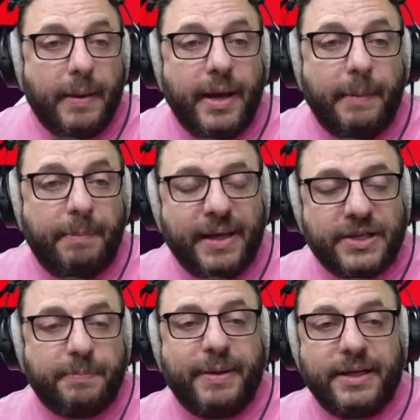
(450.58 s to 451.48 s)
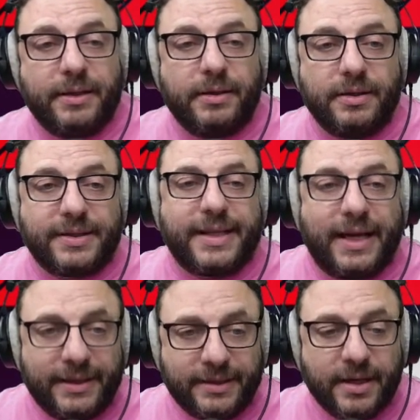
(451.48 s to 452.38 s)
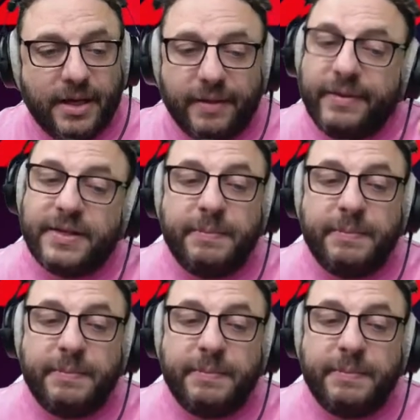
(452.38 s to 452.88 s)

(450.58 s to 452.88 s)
a big speed start, this